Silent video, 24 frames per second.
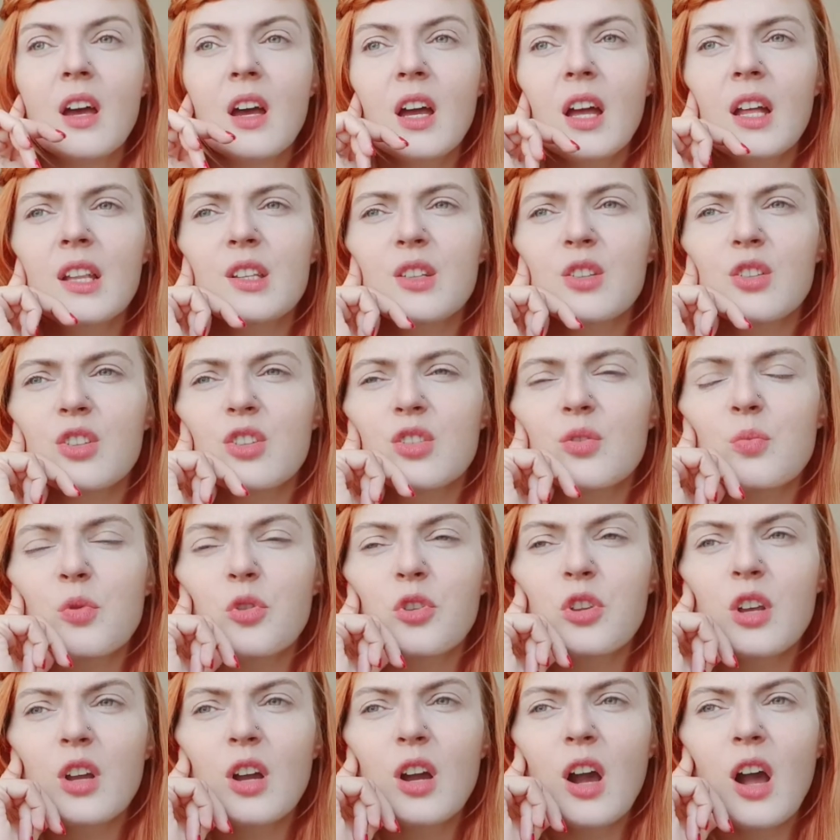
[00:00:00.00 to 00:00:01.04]
And then this
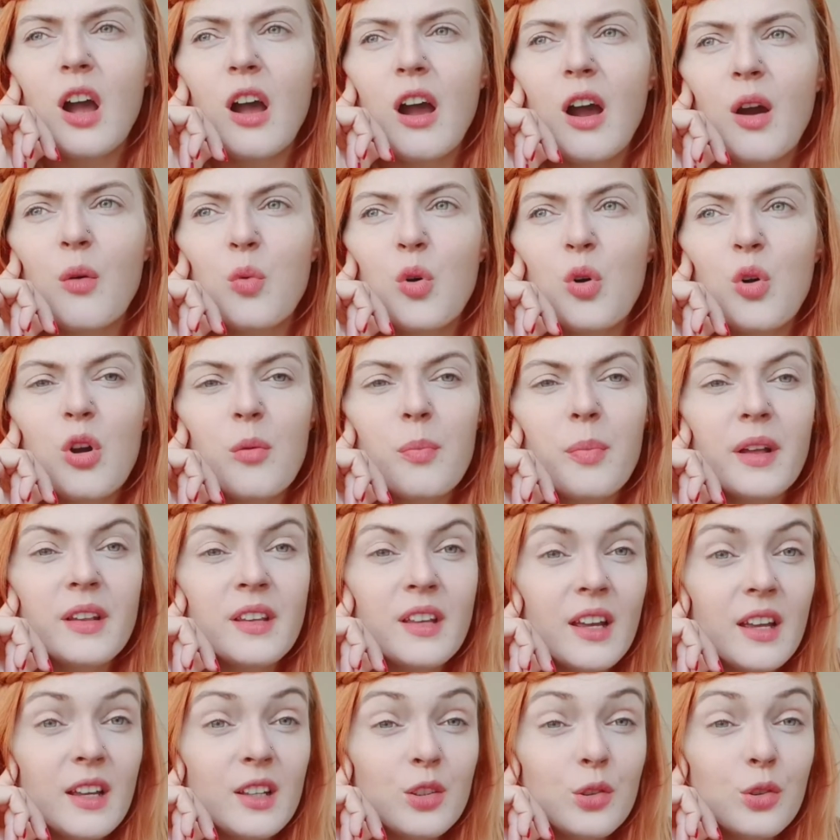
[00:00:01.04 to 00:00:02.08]
morning I woke up and I
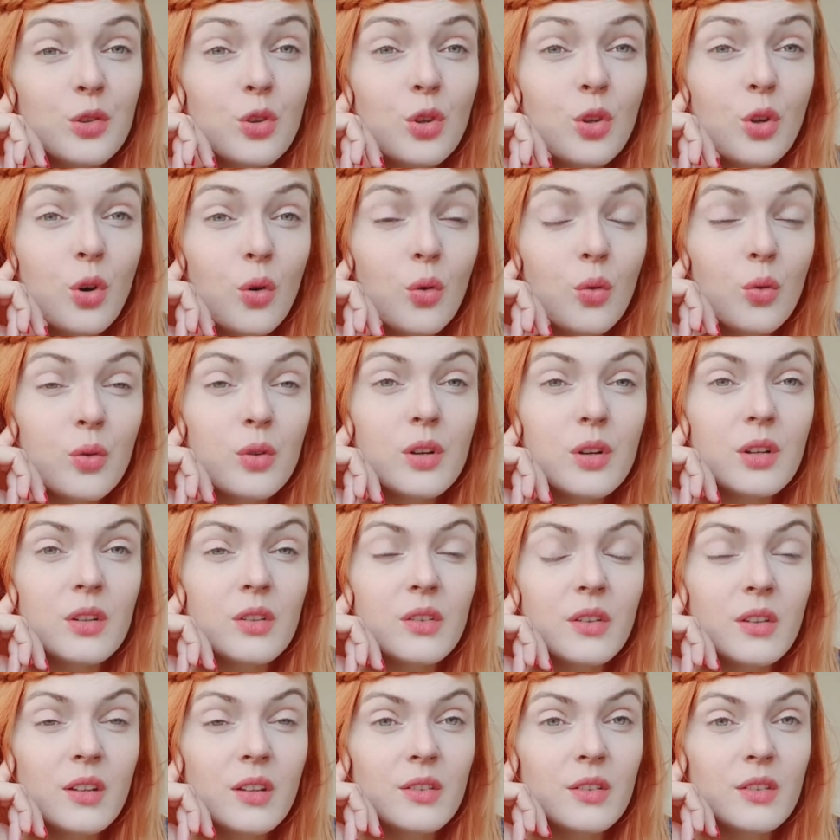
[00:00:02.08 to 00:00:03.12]
had no
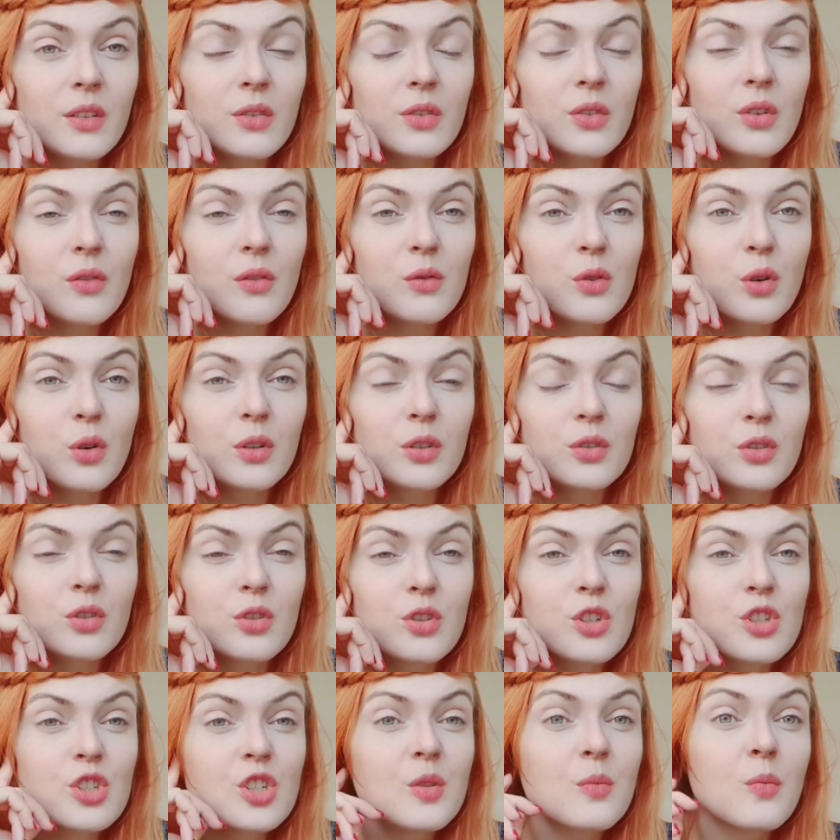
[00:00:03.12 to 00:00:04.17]
resistance of going to
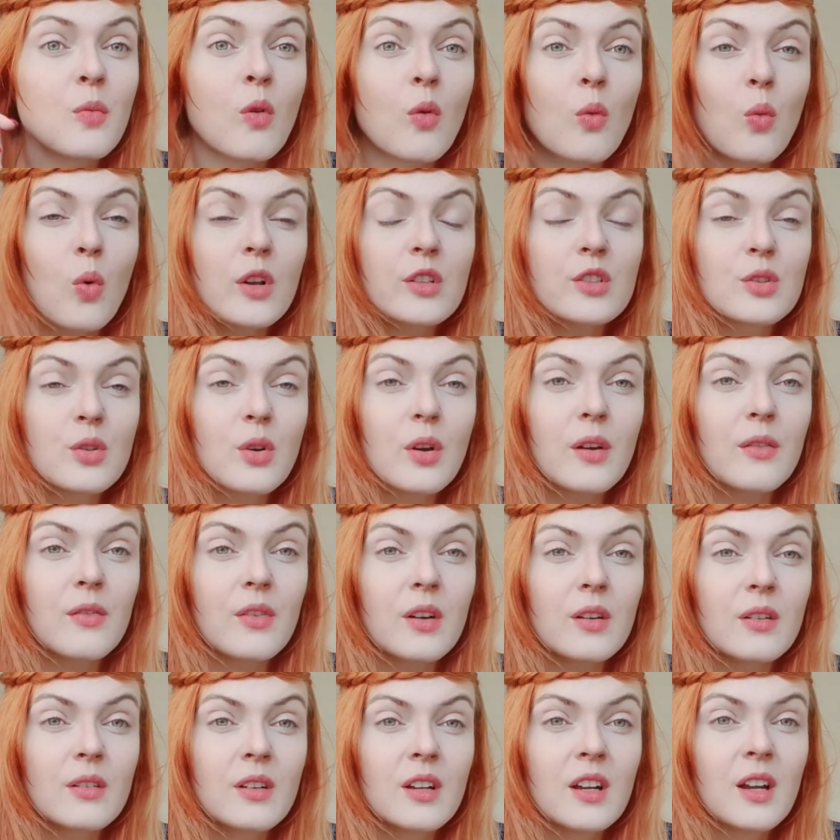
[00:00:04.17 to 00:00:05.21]
the gym
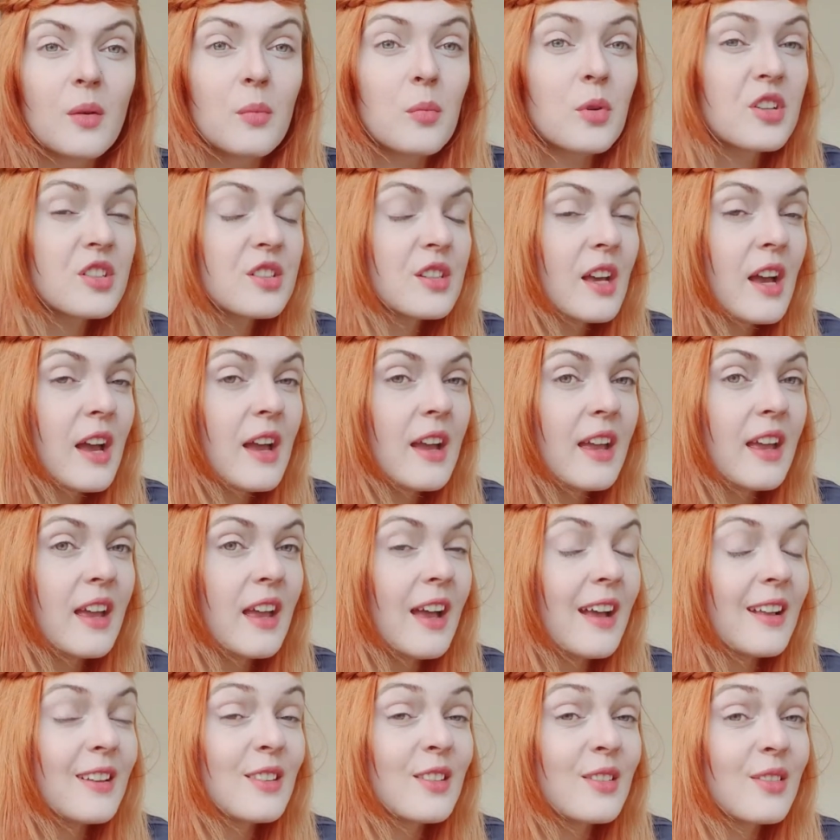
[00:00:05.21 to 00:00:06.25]
whatsoever, because I
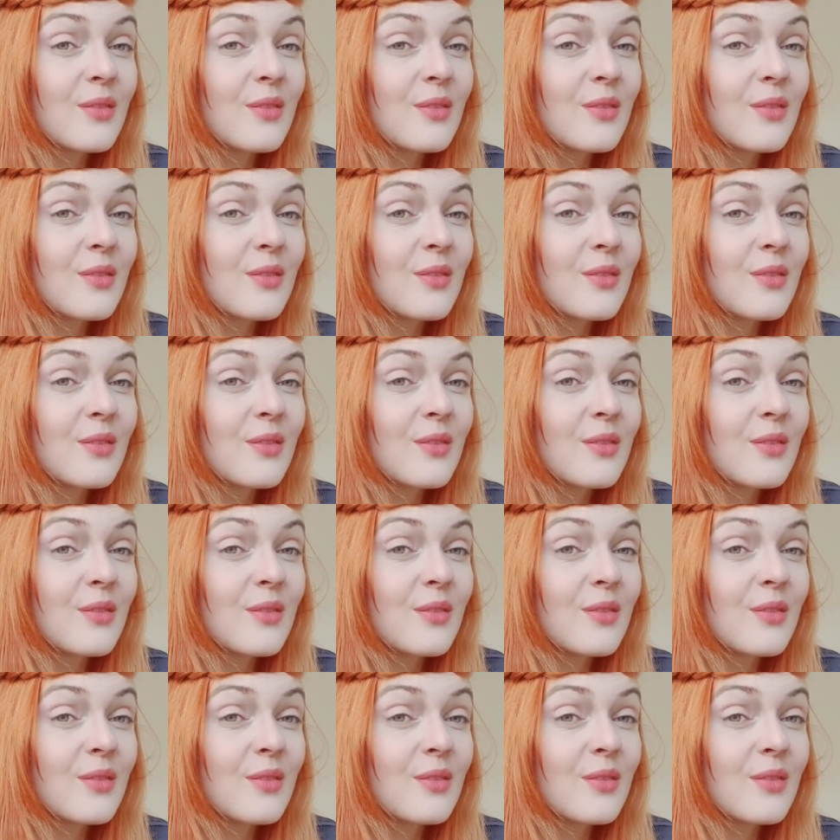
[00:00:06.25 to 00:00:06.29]
had